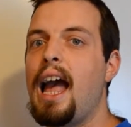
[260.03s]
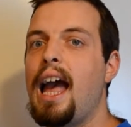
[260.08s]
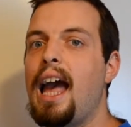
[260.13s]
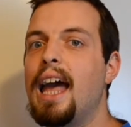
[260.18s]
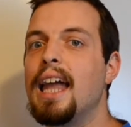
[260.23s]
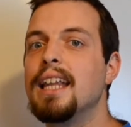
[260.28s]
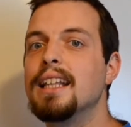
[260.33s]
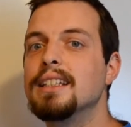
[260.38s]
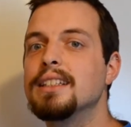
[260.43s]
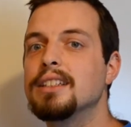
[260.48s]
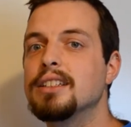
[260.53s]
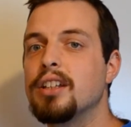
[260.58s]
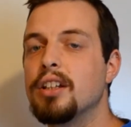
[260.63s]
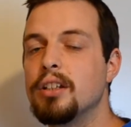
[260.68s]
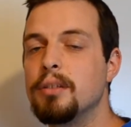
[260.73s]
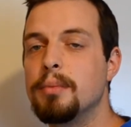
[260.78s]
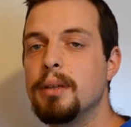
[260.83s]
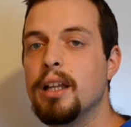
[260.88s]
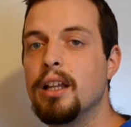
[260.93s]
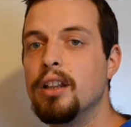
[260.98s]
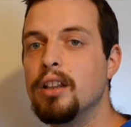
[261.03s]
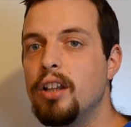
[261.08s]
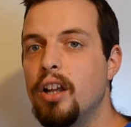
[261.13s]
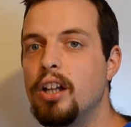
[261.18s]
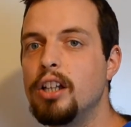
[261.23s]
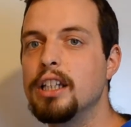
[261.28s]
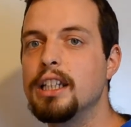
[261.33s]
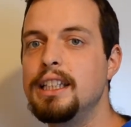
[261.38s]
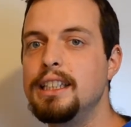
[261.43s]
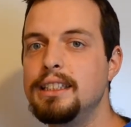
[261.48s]
and it's going to be a
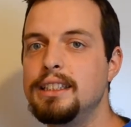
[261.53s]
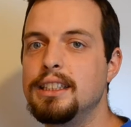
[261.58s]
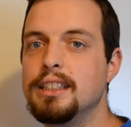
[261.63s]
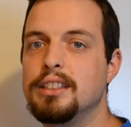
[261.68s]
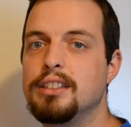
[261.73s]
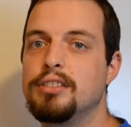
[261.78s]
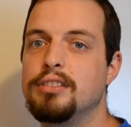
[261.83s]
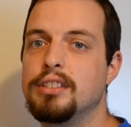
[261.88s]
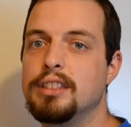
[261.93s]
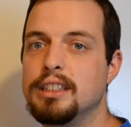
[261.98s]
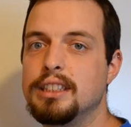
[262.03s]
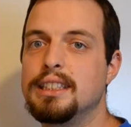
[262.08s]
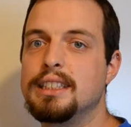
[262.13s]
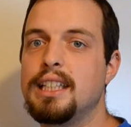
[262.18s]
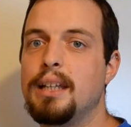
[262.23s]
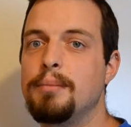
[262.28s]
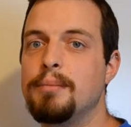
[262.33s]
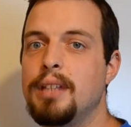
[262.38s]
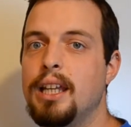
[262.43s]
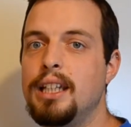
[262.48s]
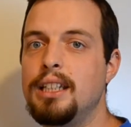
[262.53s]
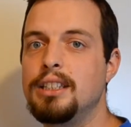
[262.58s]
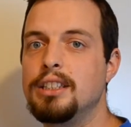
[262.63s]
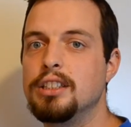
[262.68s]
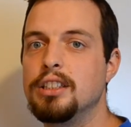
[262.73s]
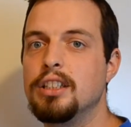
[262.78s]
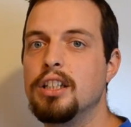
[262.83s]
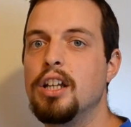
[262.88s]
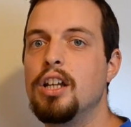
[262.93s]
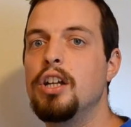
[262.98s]
lot easier to resist
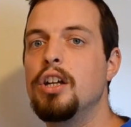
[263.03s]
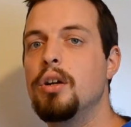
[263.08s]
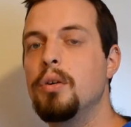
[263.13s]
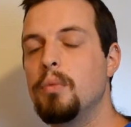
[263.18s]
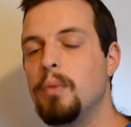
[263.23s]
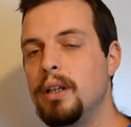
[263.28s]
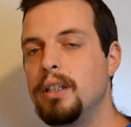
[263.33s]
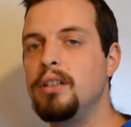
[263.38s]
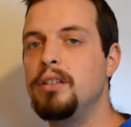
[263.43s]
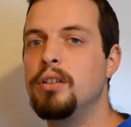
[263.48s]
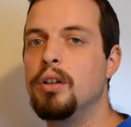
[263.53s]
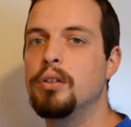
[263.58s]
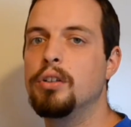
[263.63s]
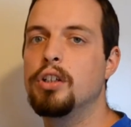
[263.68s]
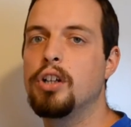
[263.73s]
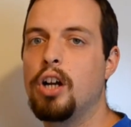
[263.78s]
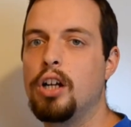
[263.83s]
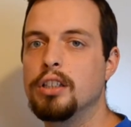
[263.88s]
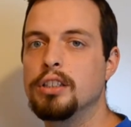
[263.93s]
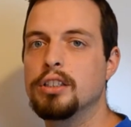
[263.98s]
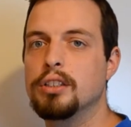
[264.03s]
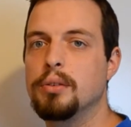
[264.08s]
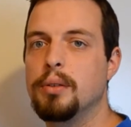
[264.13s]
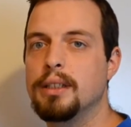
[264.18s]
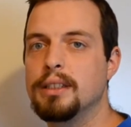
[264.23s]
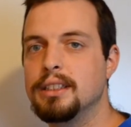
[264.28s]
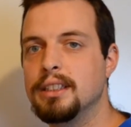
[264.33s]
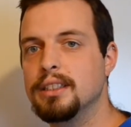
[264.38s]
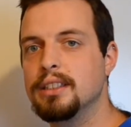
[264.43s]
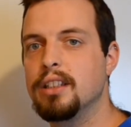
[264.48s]
temptation when you know the
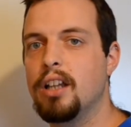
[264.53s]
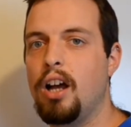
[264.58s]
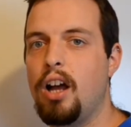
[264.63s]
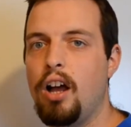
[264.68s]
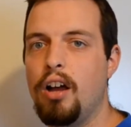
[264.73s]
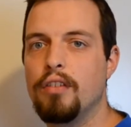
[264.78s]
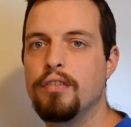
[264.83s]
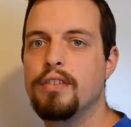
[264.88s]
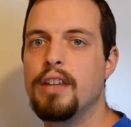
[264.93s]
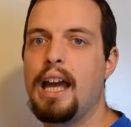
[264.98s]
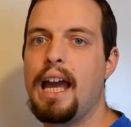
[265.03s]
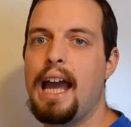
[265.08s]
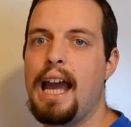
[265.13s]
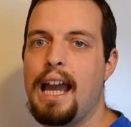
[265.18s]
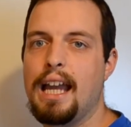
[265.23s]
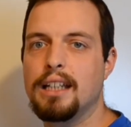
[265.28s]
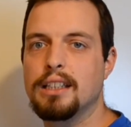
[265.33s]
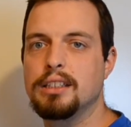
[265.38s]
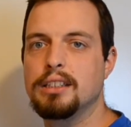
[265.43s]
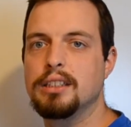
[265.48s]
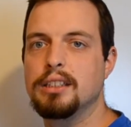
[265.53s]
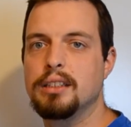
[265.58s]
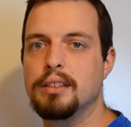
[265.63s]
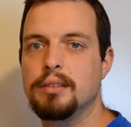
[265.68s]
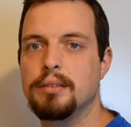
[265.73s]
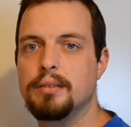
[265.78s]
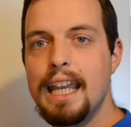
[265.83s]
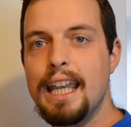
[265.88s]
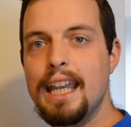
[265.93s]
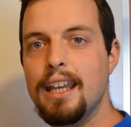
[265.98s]
consequences of that action.
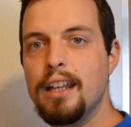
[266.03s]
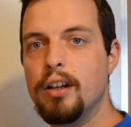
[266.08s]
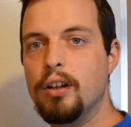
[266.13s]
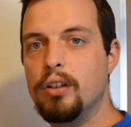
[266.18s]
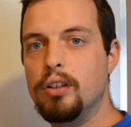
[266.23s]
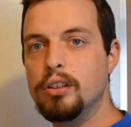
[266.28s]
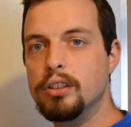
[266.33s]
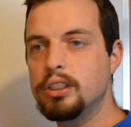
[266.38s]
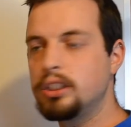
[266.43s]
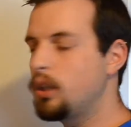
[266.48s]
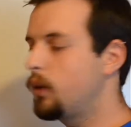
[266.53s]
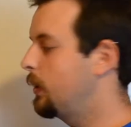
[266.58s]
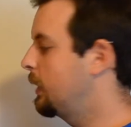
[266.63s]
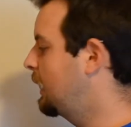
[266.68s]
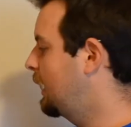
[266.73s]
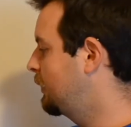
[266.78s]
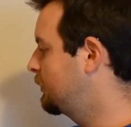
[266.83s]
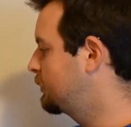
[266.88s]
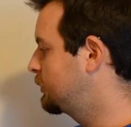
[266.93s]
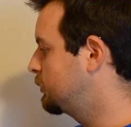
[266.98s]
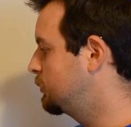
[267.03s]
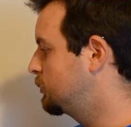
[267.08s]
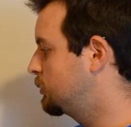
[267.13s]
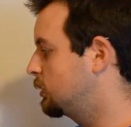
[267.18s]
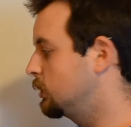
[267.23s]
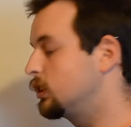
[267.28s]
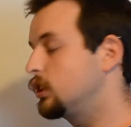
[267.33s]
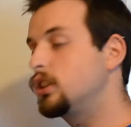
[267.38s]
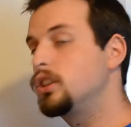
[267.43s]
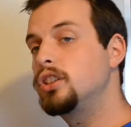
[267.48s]
It also allows you
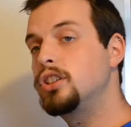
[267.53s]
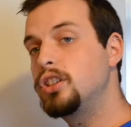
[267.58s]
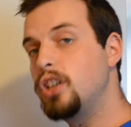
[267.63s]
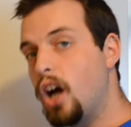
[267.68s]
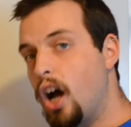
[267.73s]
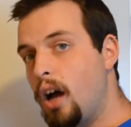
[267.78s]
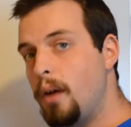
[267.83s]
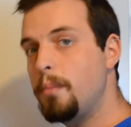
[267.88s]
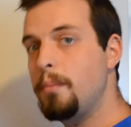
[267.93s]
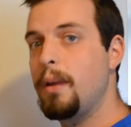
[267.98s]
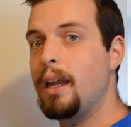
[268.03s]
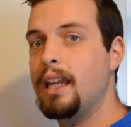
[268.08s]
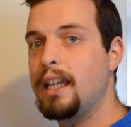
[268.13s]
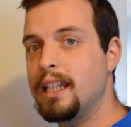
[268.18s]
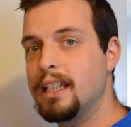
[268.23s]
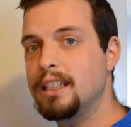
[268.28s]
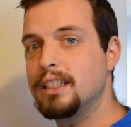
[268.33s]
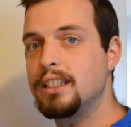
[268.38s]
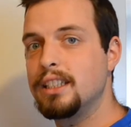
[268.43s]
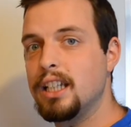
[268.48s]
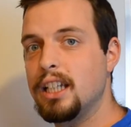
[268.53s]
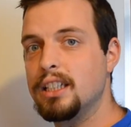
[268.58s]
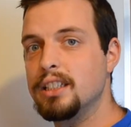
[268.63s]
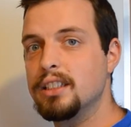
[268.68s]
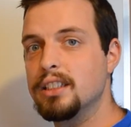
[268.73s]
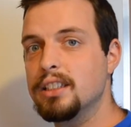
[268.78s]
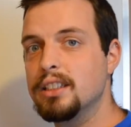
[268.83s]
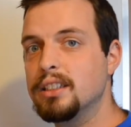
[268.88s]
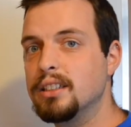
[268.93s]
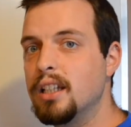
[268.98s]
to stop making
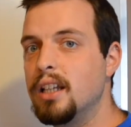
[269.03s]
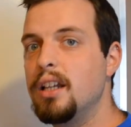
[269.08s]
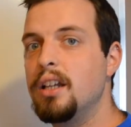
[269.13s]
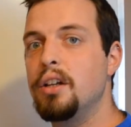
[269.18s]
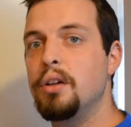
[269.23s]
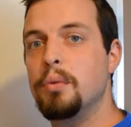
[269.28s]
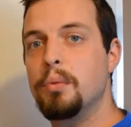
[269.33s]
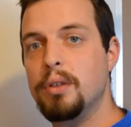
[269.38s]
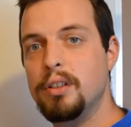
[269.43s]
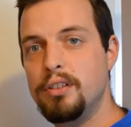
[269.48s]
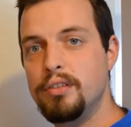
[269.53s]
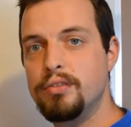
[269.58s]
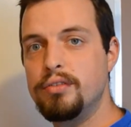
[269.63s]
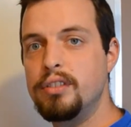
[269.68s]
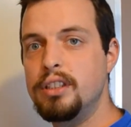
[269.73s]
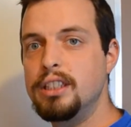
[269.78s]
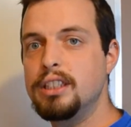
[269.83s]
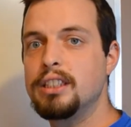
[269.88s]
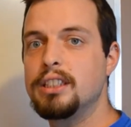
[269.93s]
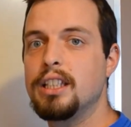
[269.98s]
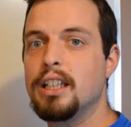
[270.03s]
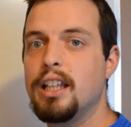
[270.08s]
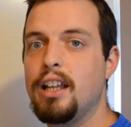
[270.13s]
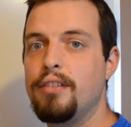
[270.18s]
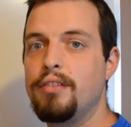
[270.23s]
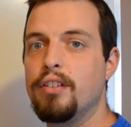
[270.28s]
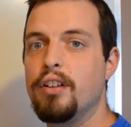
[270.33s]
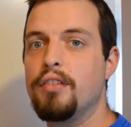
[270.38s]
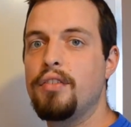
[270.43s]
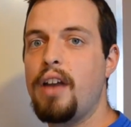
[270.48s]
changes when you've reached a
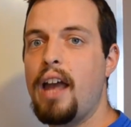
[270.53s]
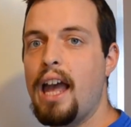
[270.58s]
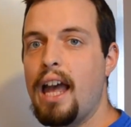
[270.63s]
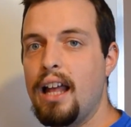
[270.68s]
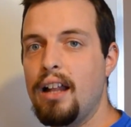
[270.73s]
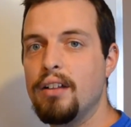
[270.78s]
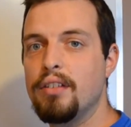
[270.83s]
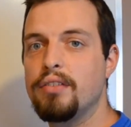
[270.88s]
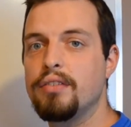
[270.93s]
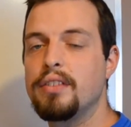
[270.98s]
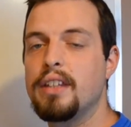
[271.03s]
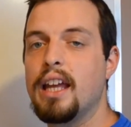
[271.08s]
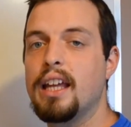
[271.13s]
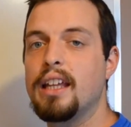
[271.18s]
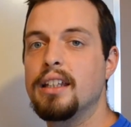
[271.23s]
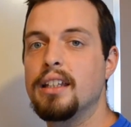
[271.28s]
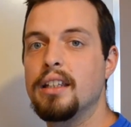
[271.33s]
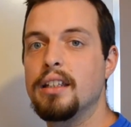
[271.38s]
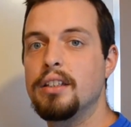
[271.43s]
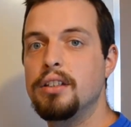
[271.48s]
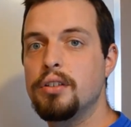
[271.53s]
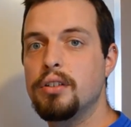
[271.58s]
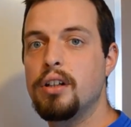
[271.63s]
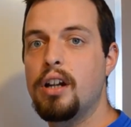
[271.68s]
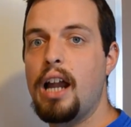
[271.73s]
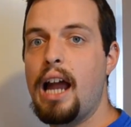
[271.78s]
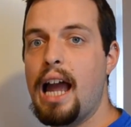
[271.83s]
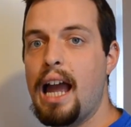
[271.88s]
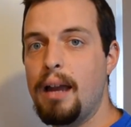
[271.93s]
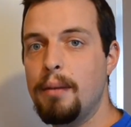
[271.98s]
level of health that
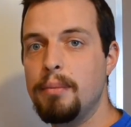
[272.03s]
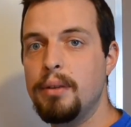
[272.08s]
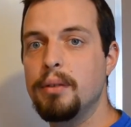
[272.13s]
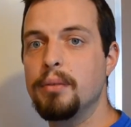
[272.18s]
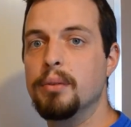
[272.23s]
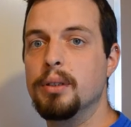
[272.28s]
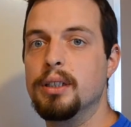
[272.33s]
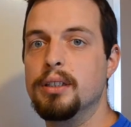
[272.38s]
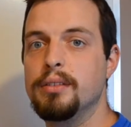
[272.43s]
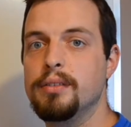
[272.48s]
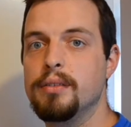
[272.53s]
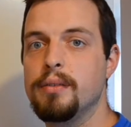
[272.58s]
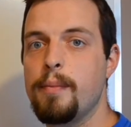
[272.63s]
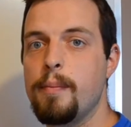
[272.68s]
you're happy with